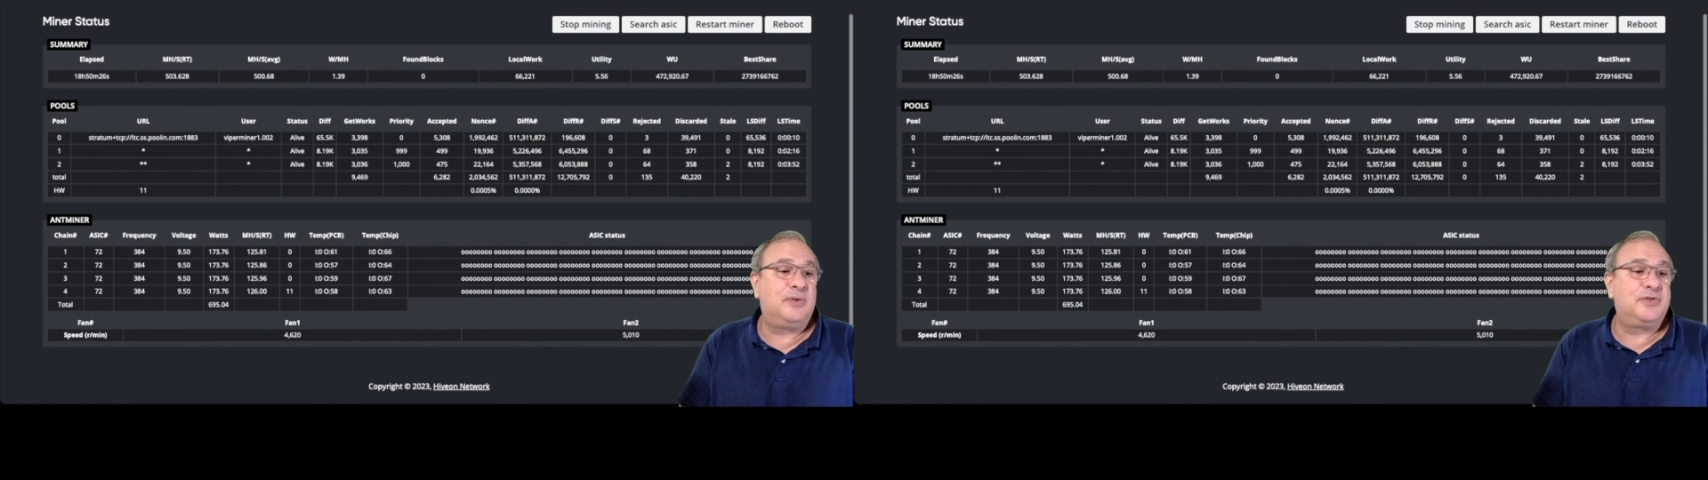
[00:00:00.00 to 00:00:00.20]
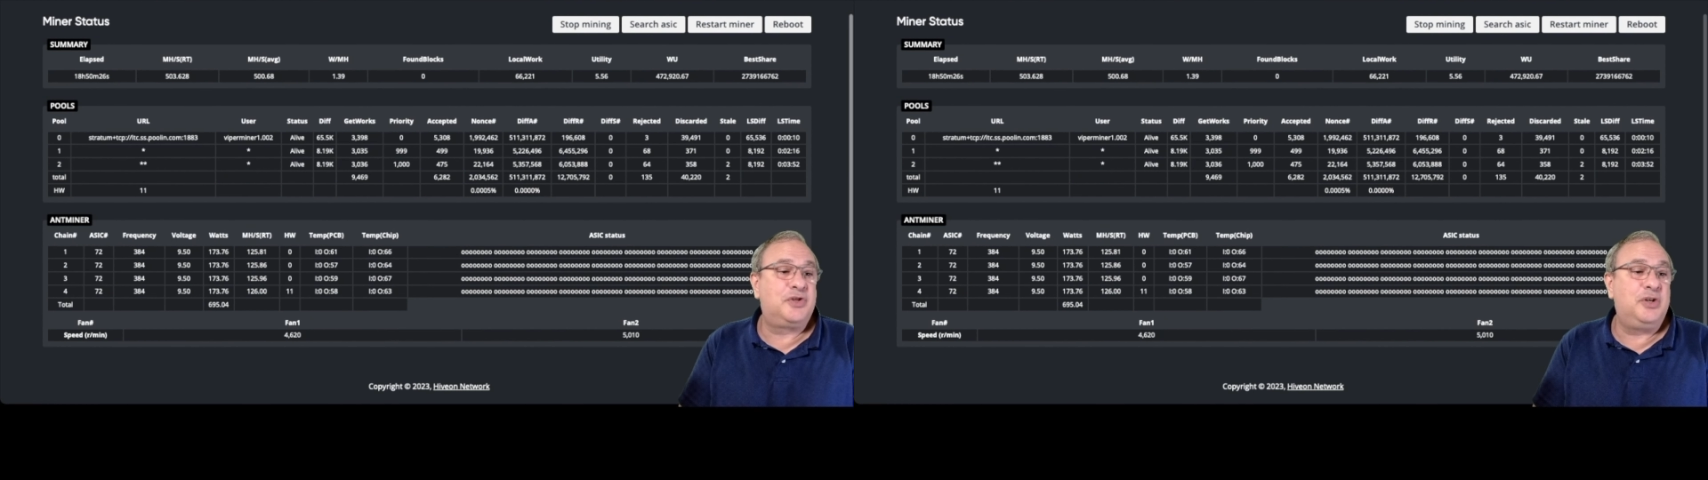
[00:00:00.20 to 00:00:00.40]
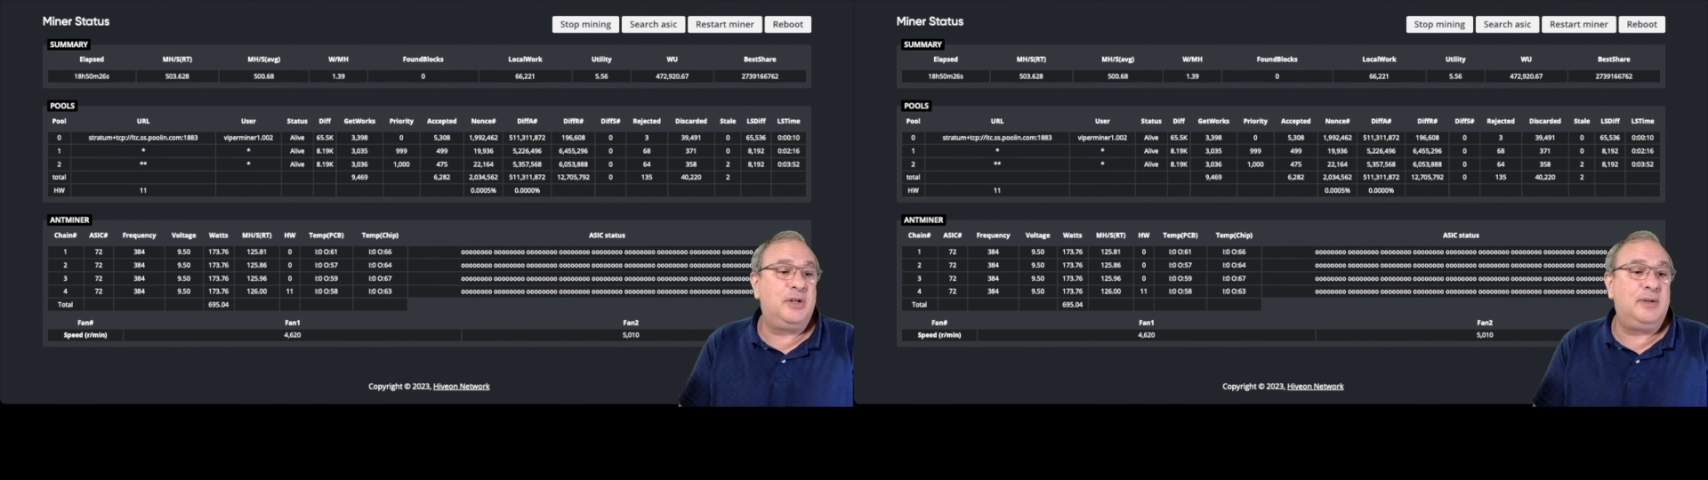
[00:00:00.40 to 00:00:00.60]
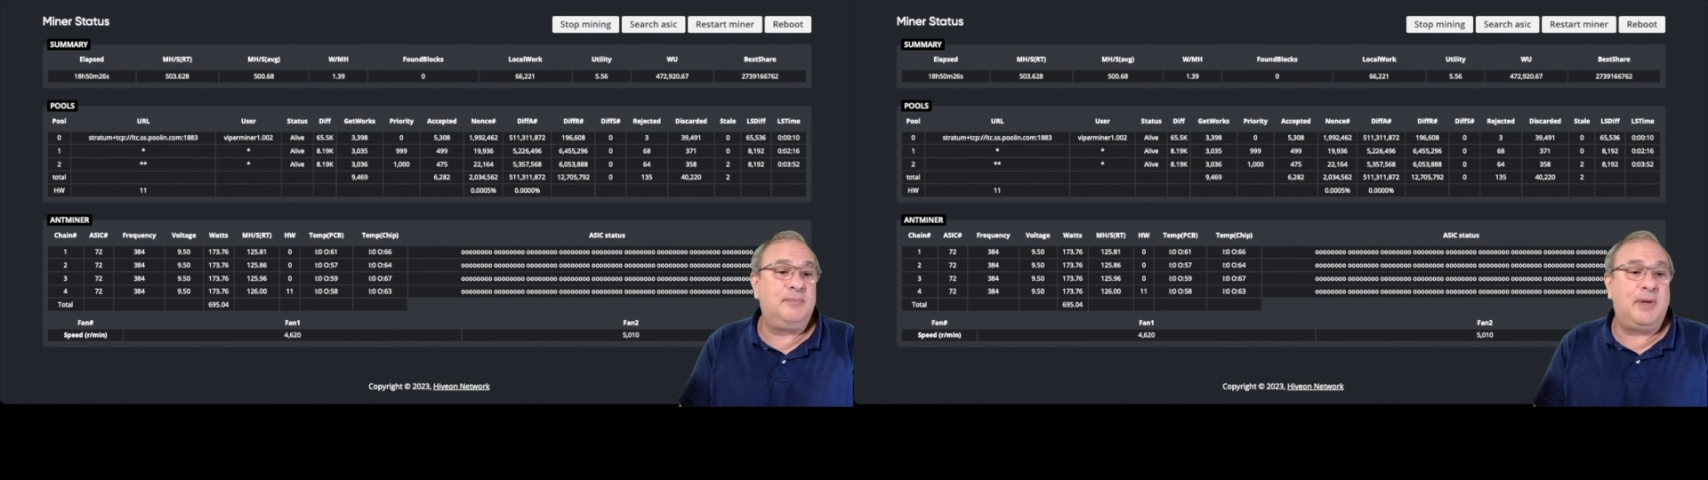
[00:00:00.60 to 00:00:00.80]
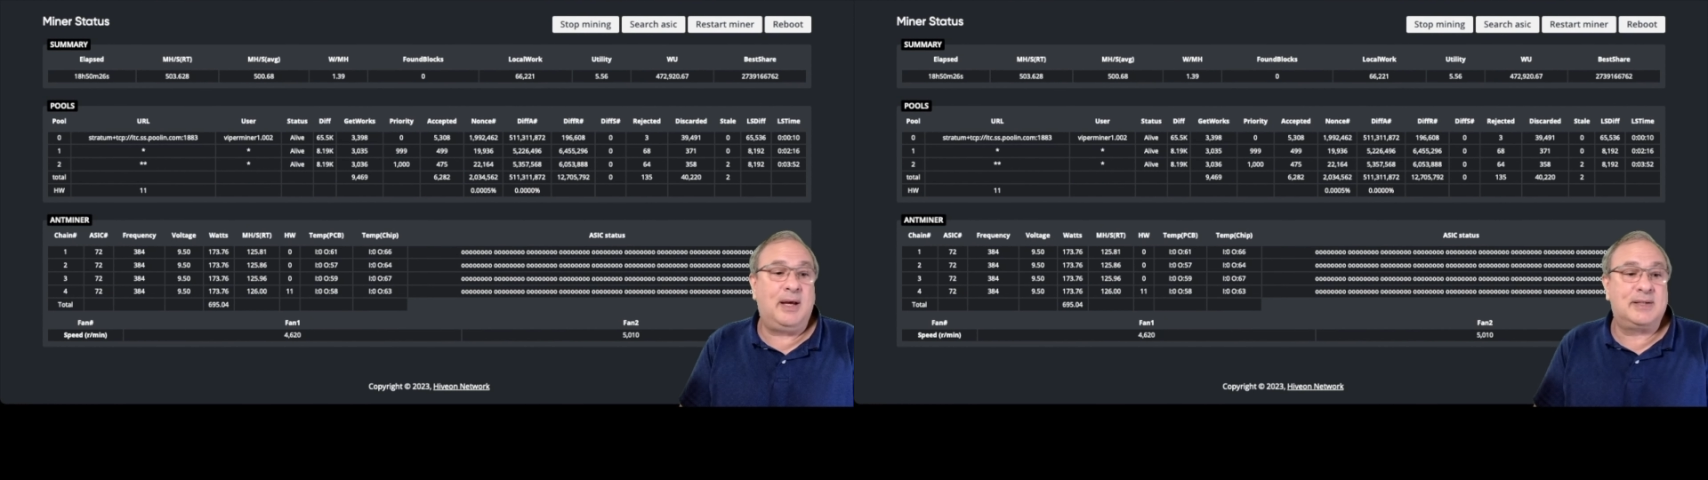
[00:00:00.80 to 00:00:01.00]
is good,
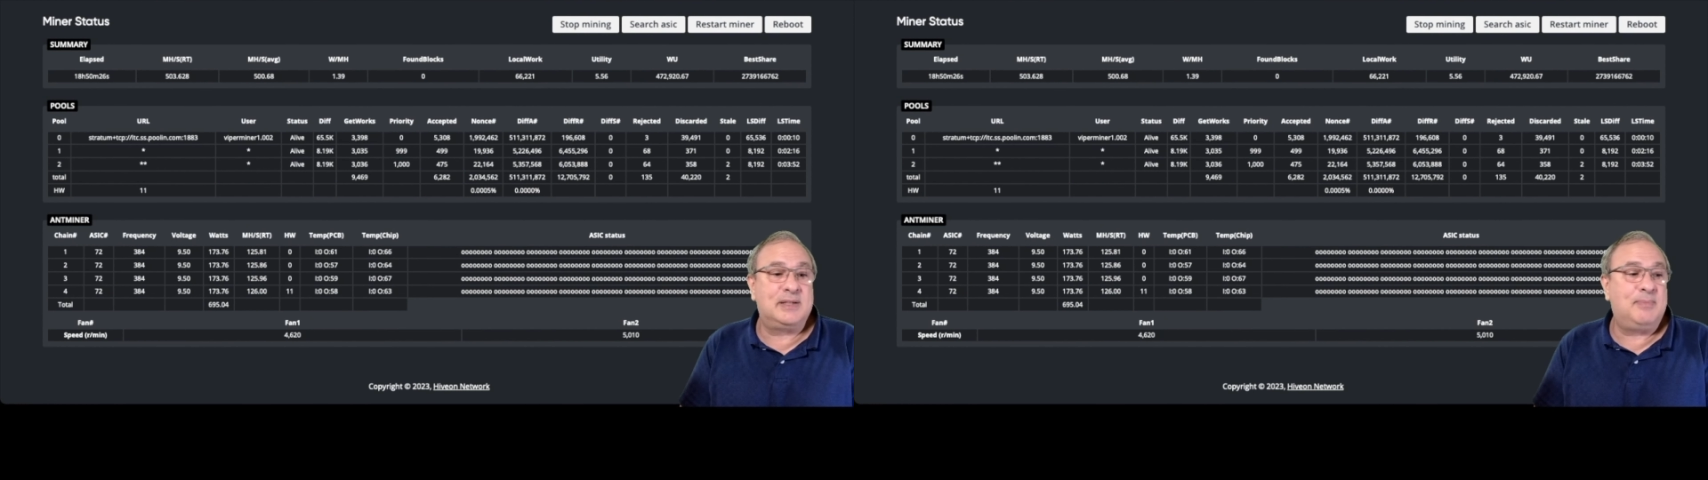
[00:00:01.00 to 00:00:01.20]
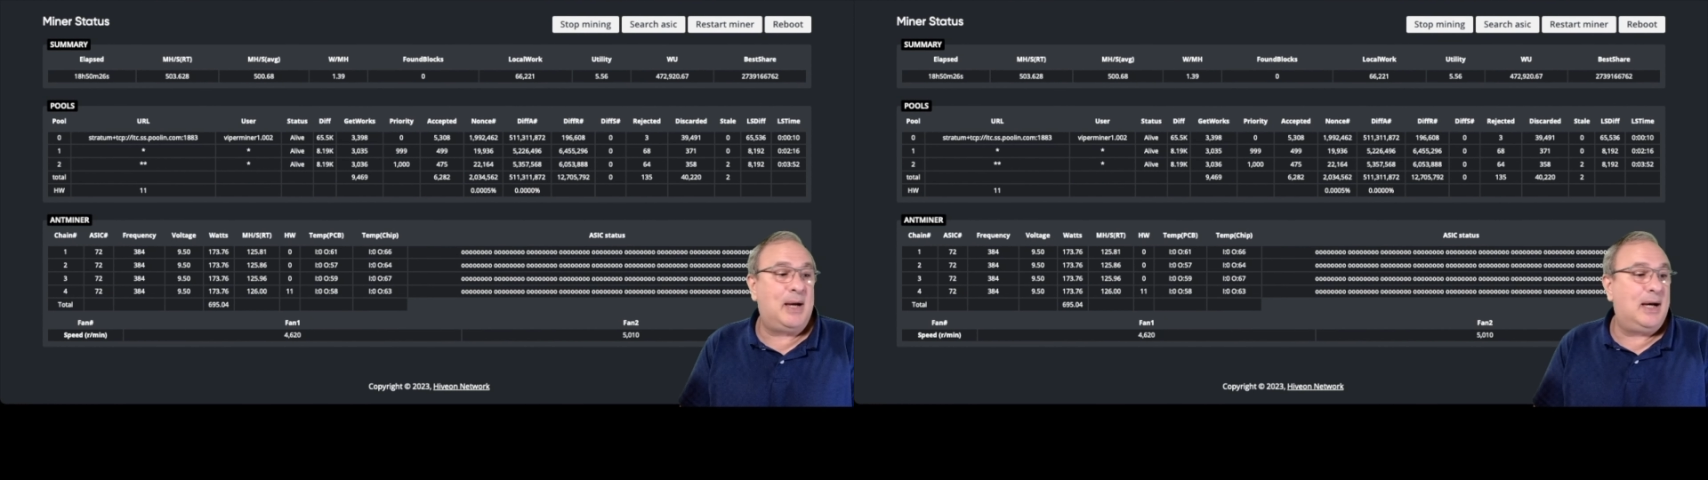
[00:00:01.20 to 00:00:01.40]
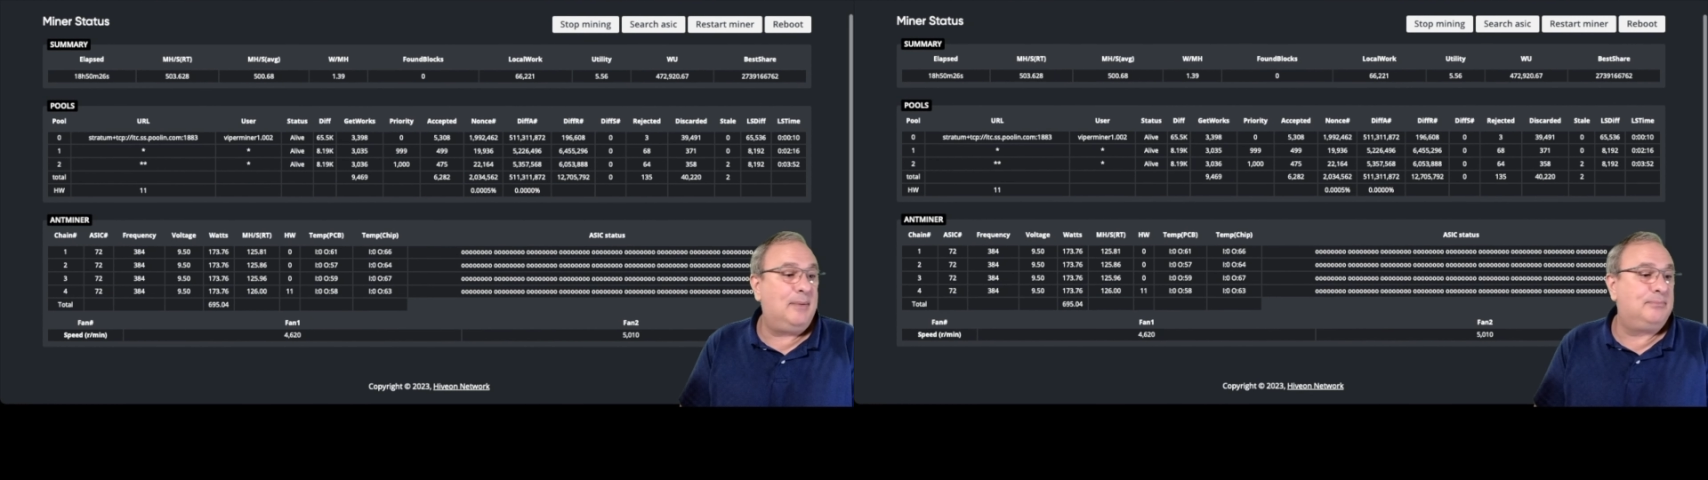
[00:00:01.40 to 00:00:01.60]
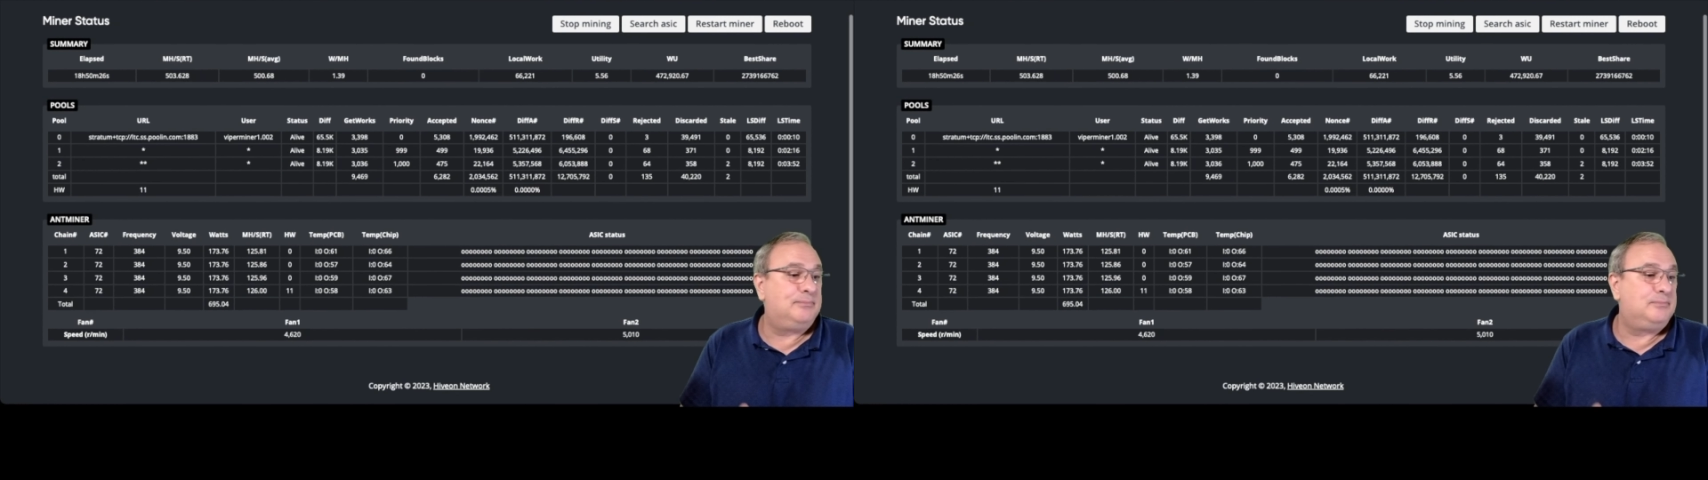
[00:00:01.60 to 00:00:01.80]
X is bad.